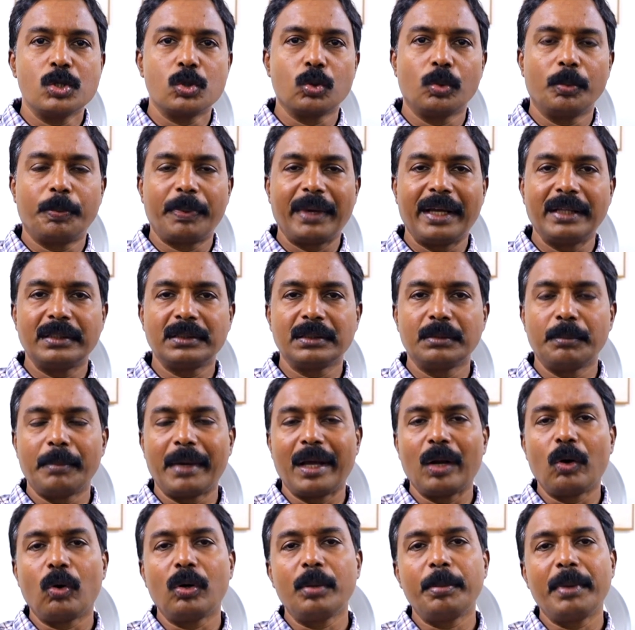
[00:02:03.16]
So patient
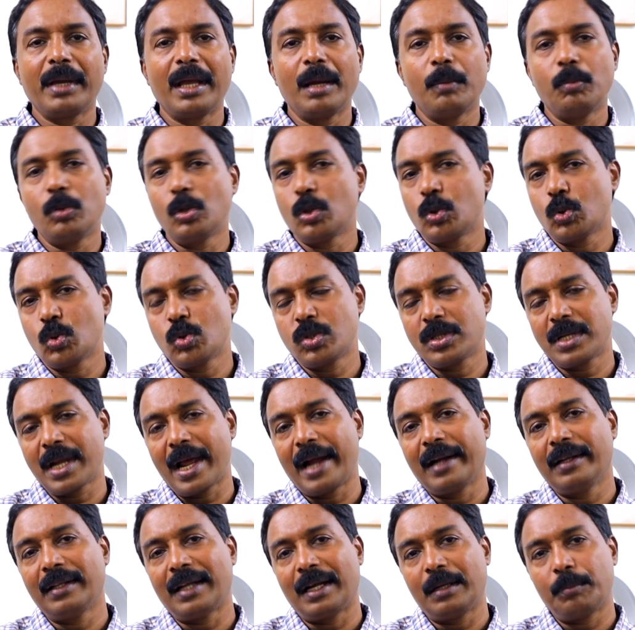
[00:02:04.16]
may not be able to
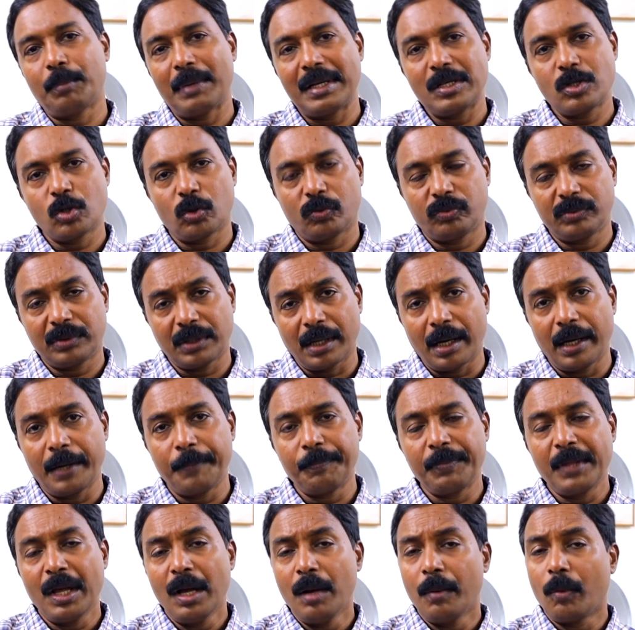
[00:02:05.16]
stand that much of
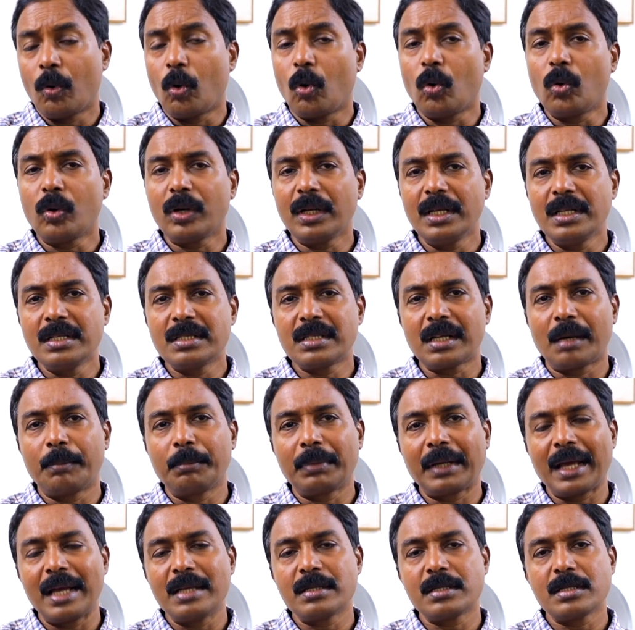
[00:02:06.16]
time, or in
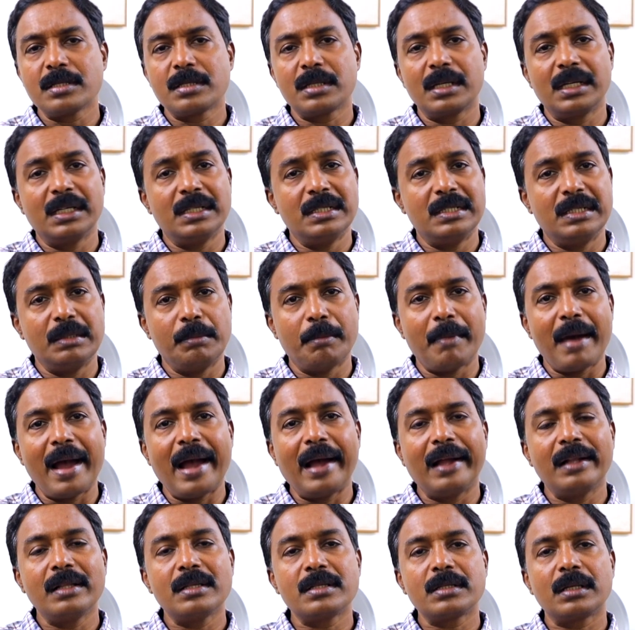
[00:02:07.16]
some cases it
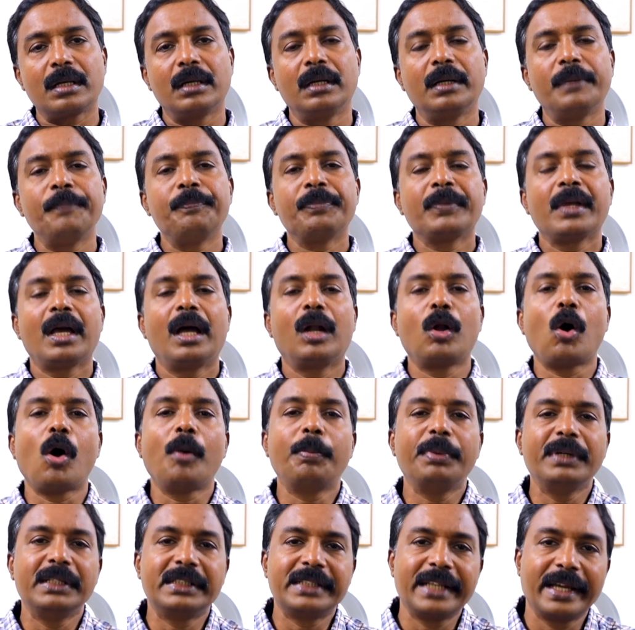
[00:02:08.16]
demands an
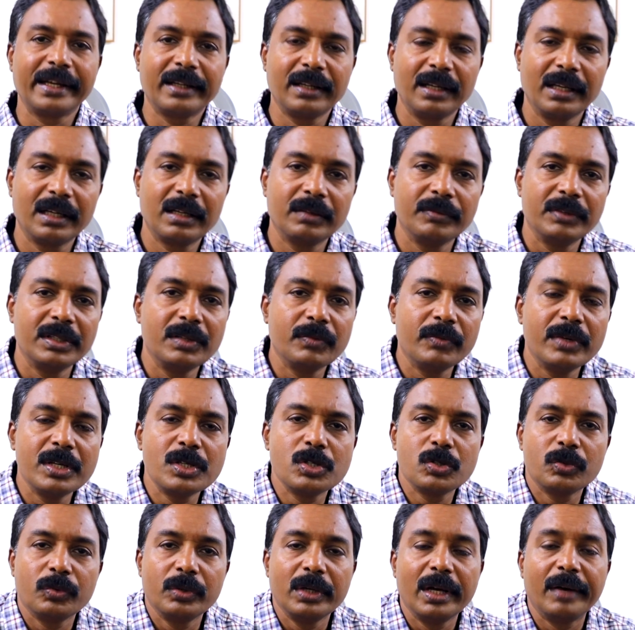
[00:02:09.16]
open technique in
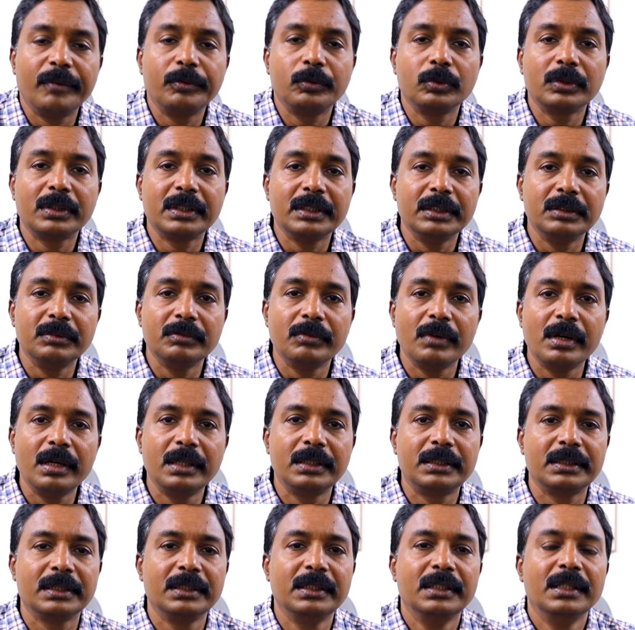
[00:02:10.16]
which we have to
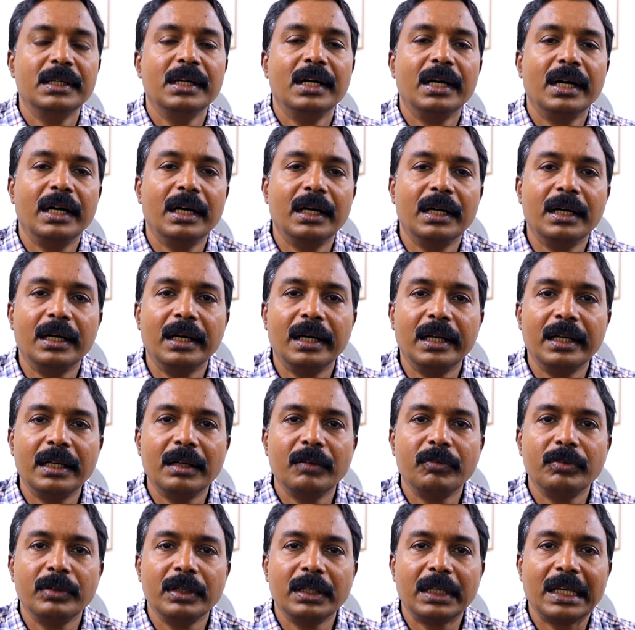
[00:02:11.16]
convert
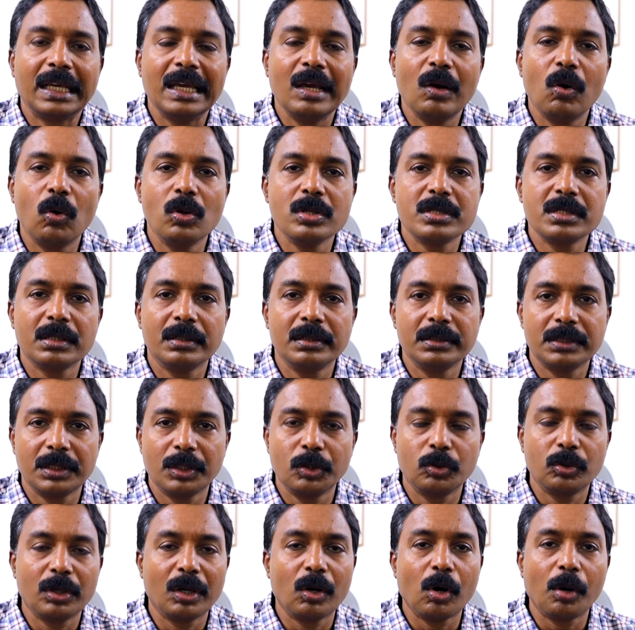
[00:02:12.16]
a keyhole
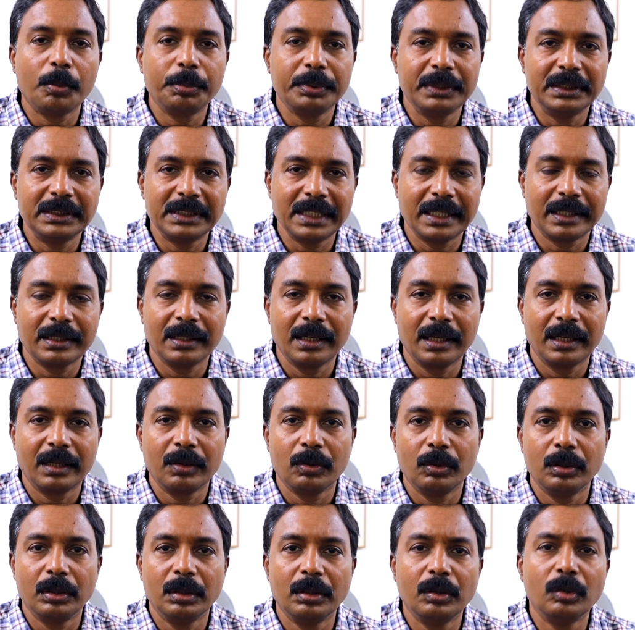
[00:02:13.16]
surgery into an open technique.
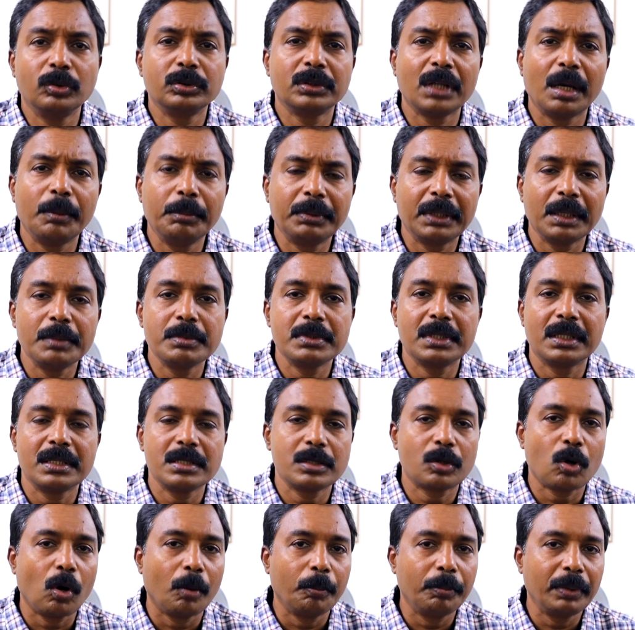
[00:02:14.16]
Or sometimes there
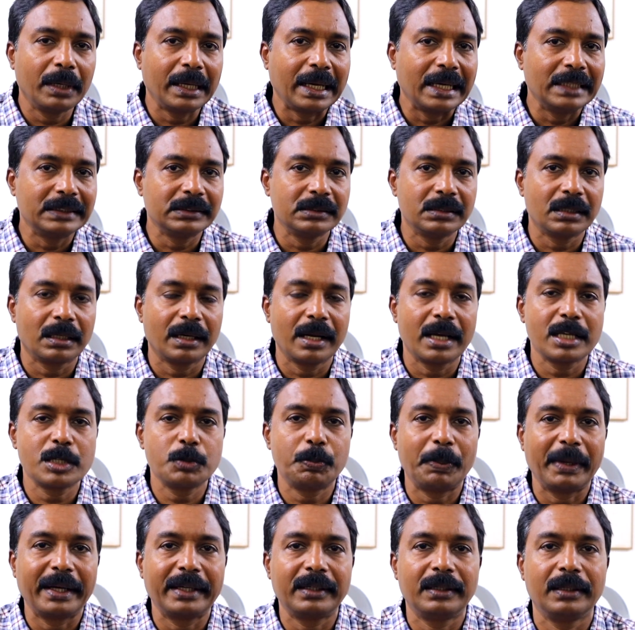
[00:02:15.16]
is complications that are
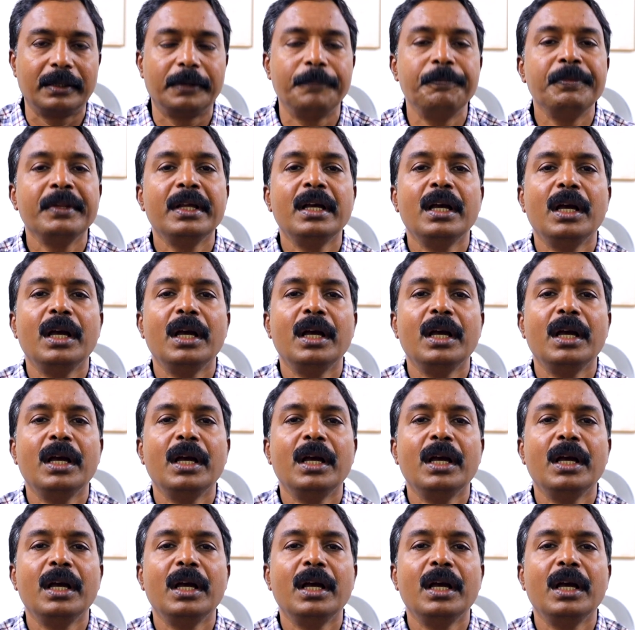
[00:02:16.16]
expected.